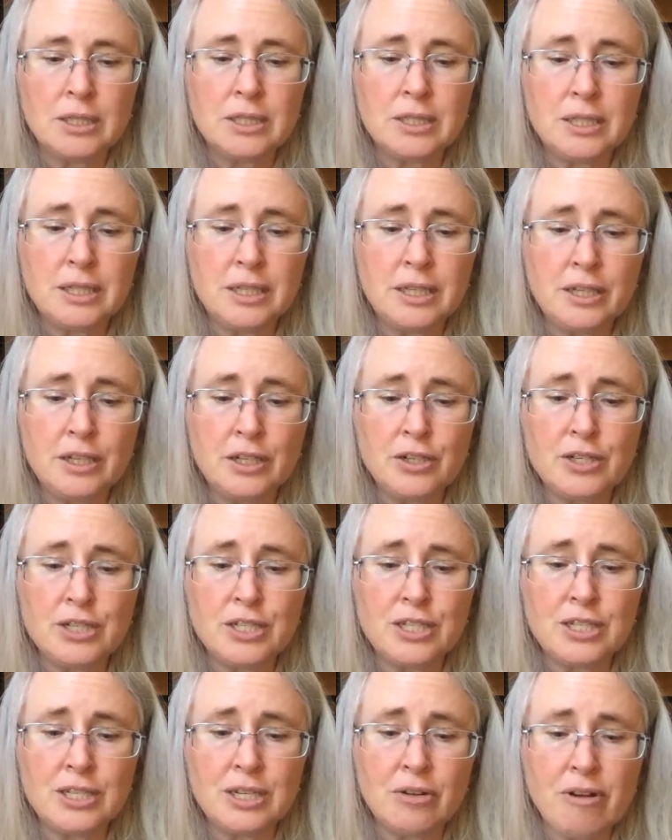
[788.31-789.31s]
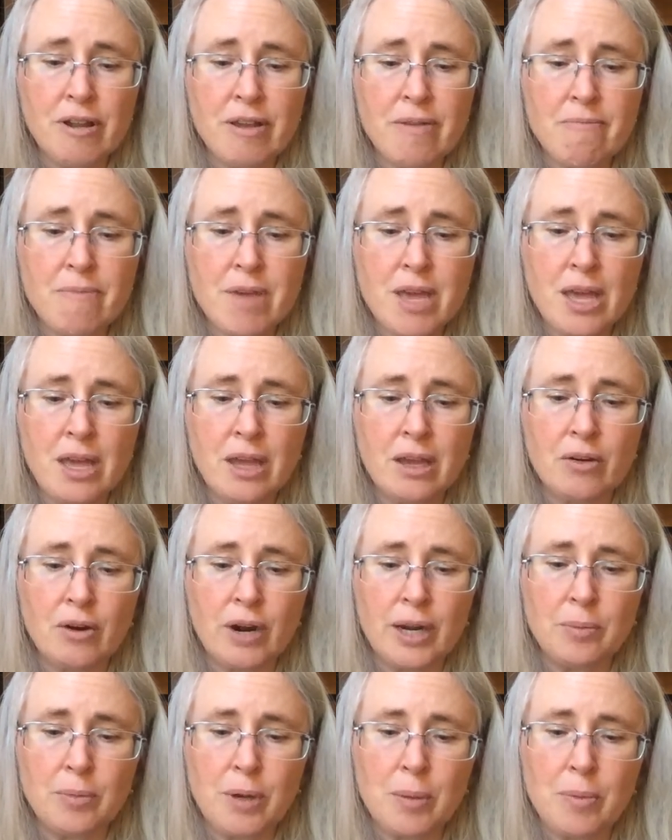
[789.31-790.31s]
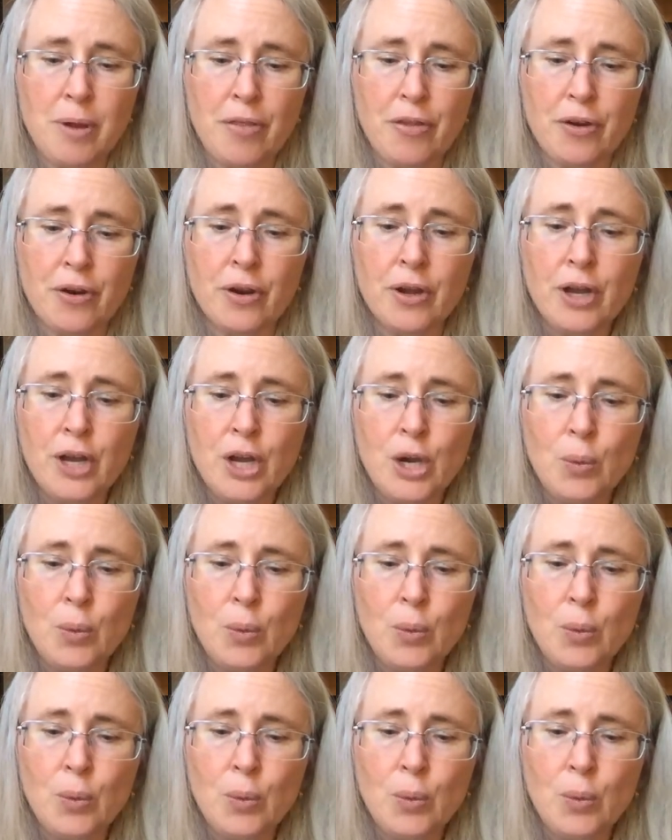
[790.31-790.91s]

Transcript: Dear, dearie me, cried my mother,